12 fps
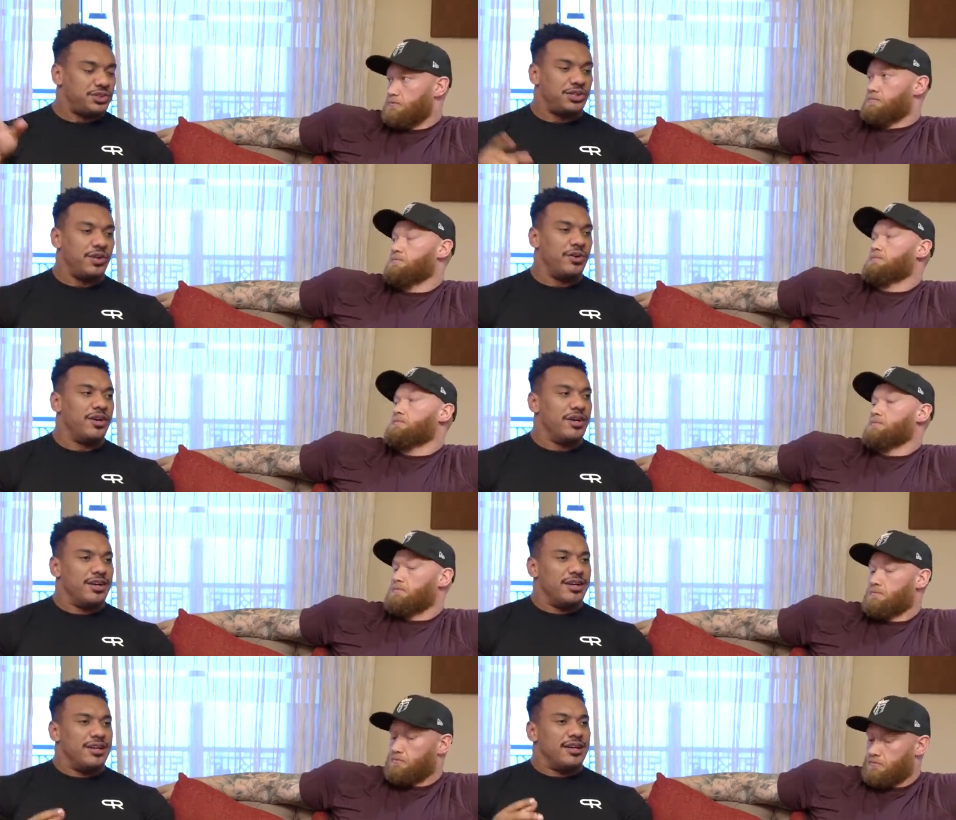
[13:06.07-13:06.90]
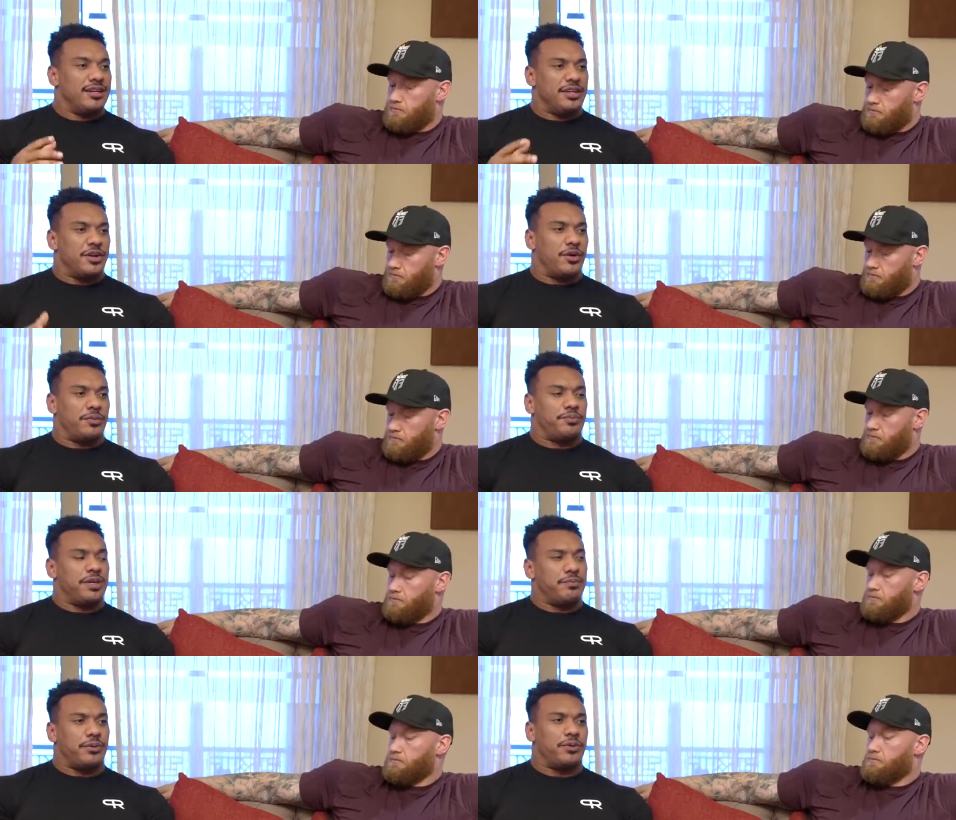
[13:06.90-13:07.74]
Speaker 1: So, you know,
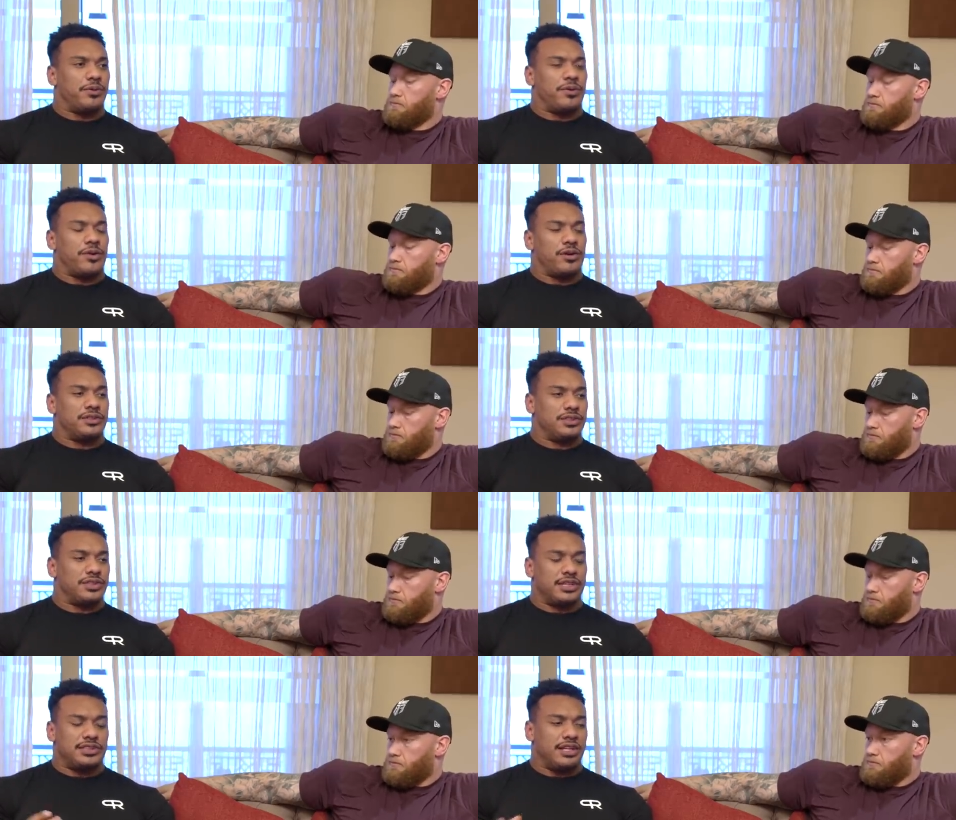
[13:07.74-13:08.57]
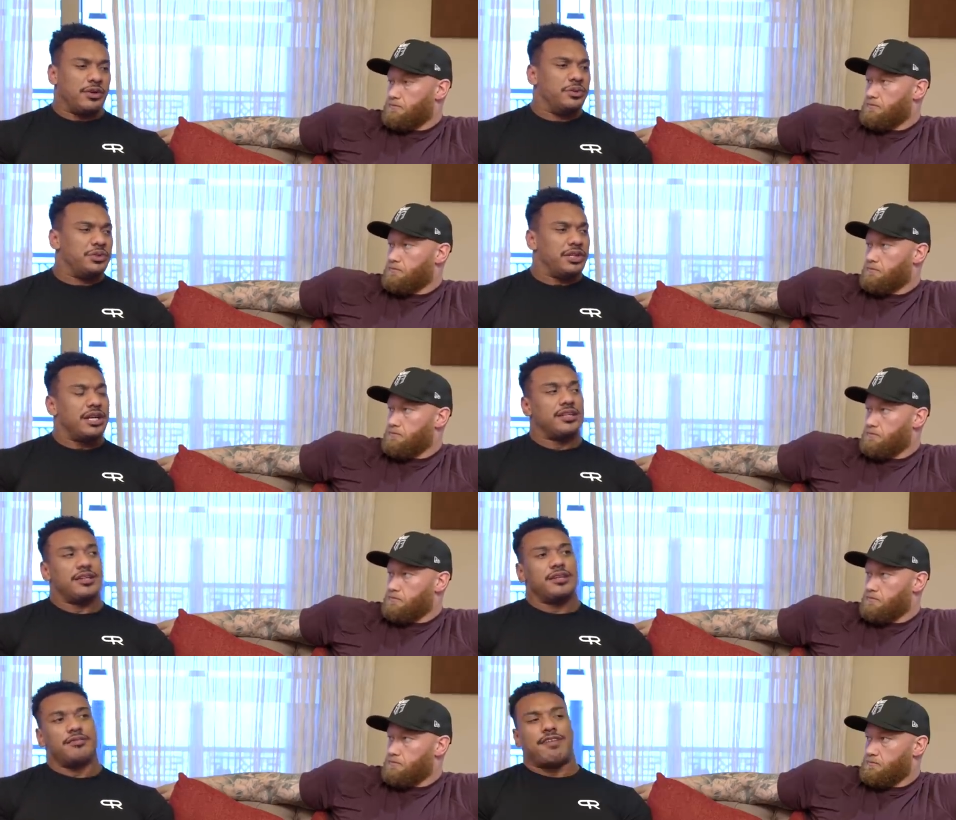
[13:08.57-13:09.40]
people are discussing like, who's going to get
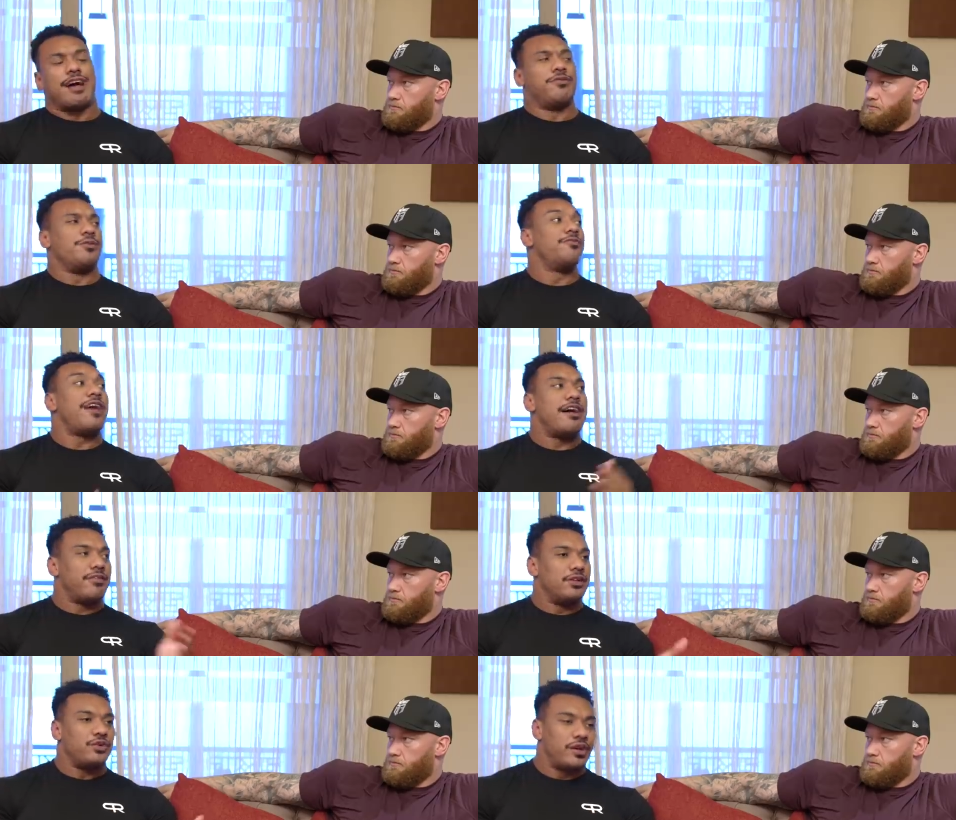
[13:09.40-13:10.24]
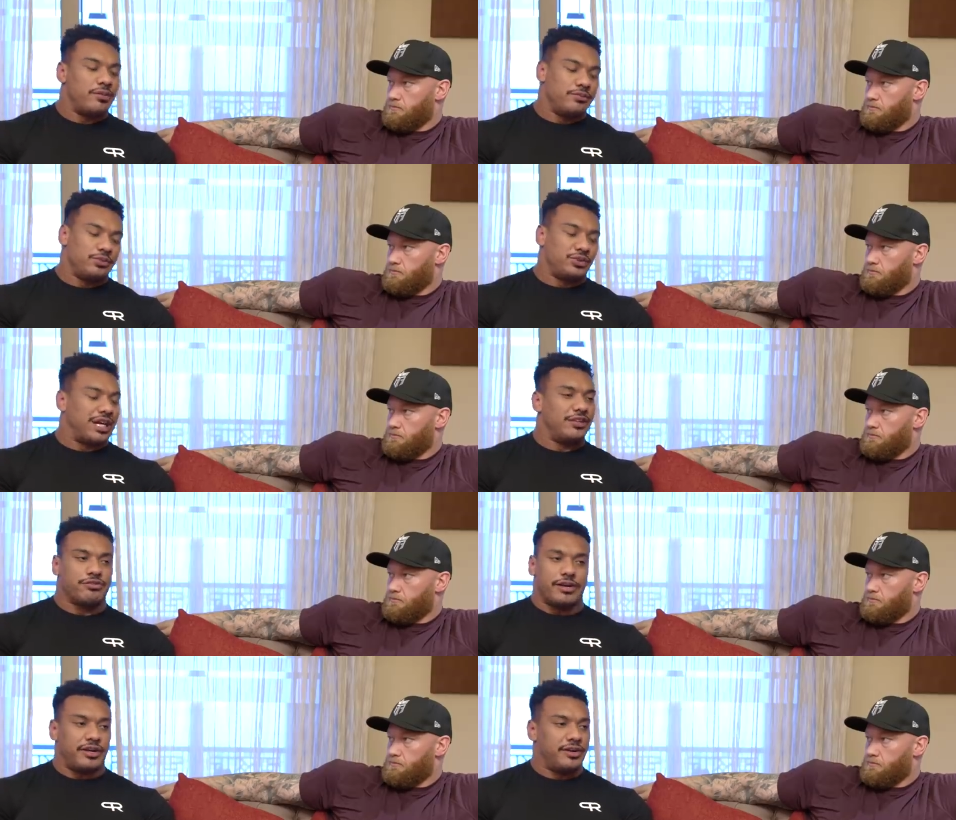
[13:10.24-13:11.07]
the 545 kilogram
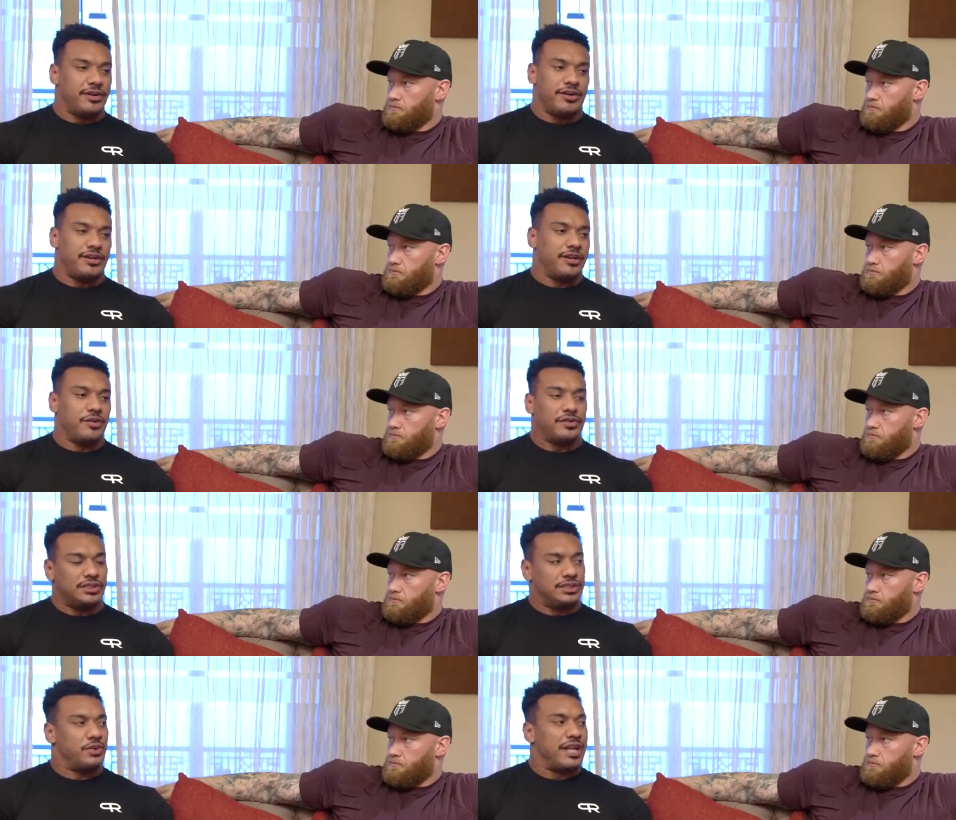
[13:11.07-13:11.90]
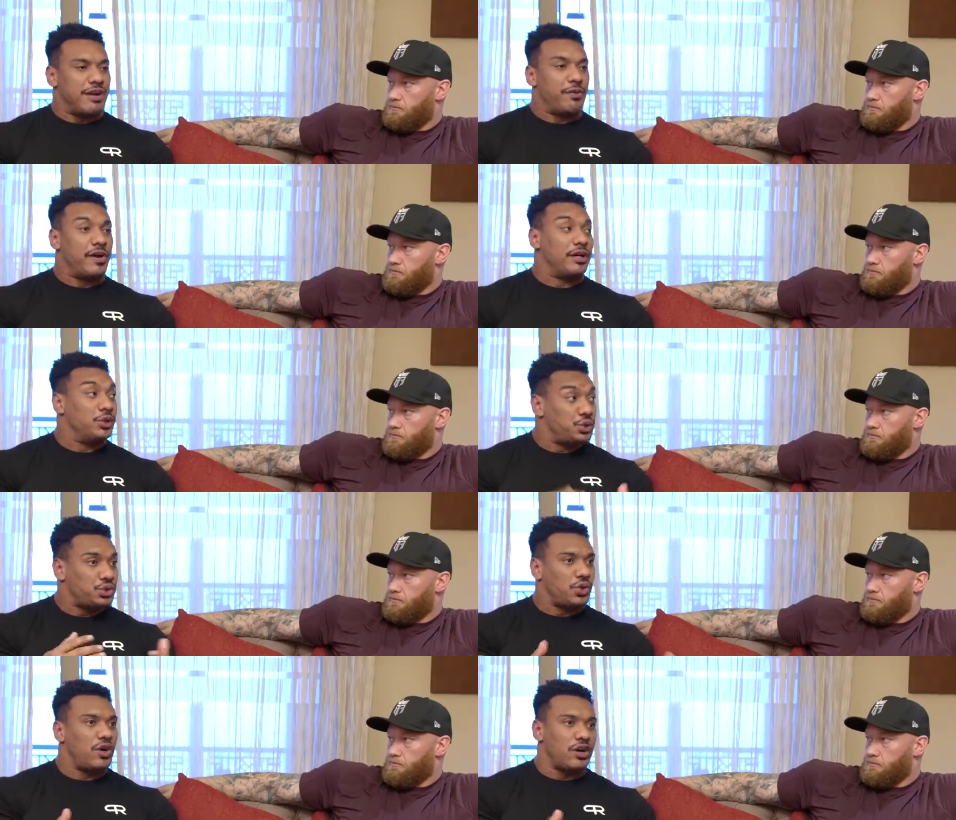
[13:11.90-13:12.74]
deadlift record and or this or that record in
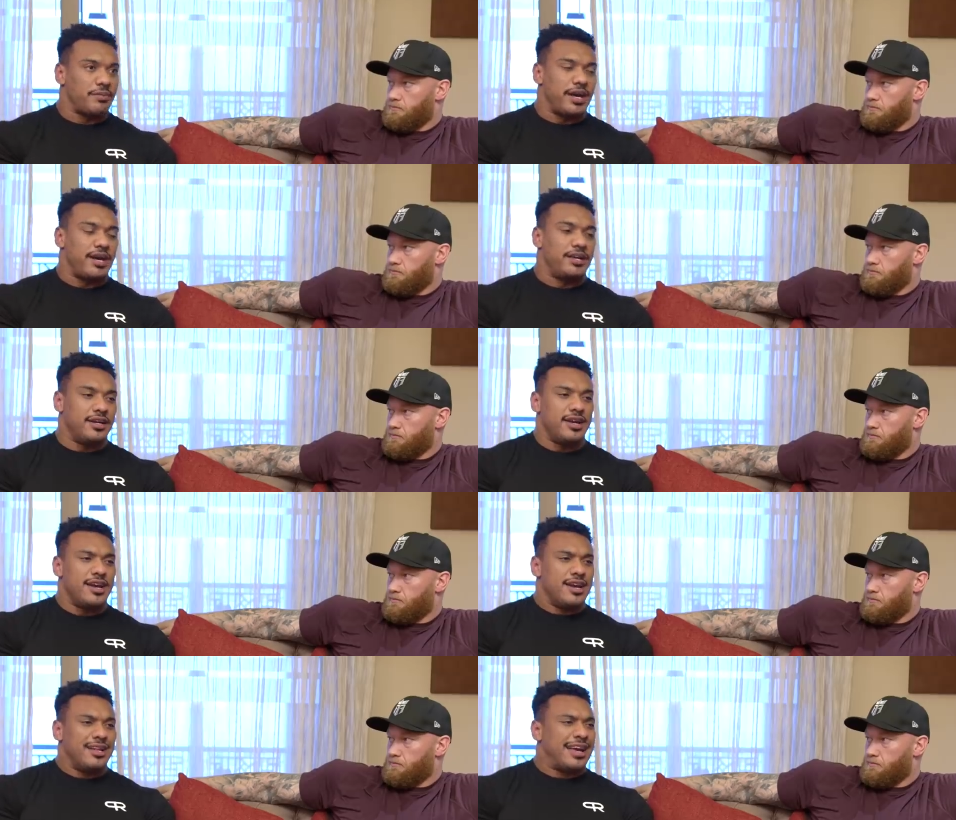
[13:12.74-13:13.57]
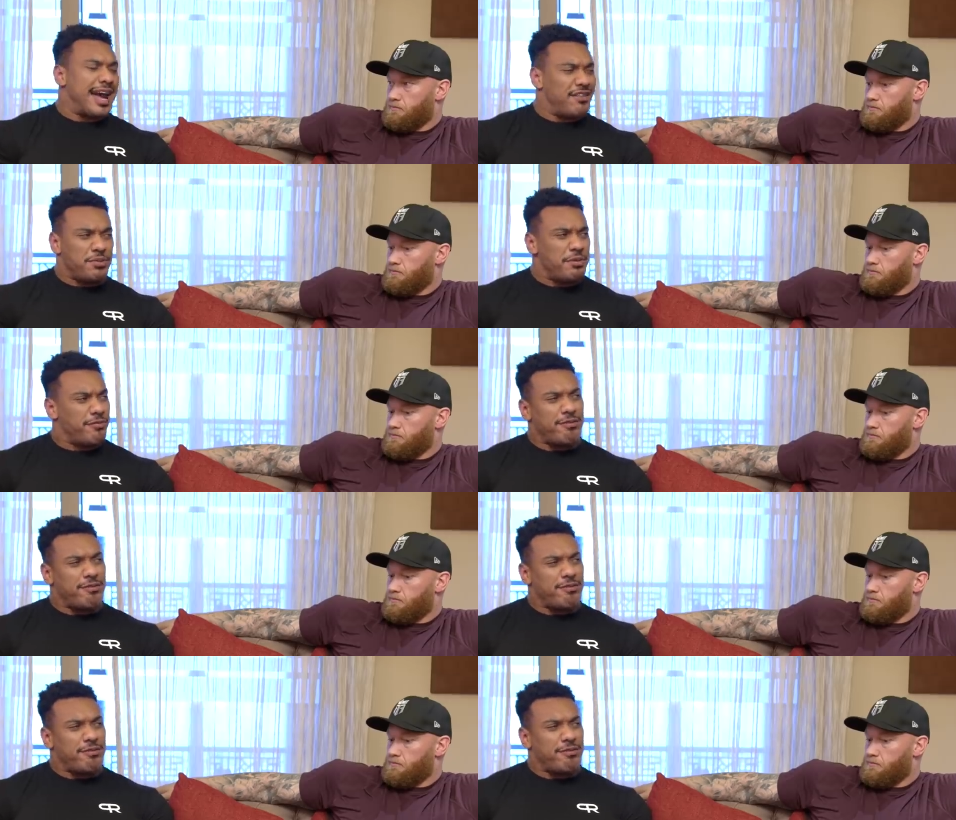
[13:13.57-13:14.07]
strongman. And like, have you been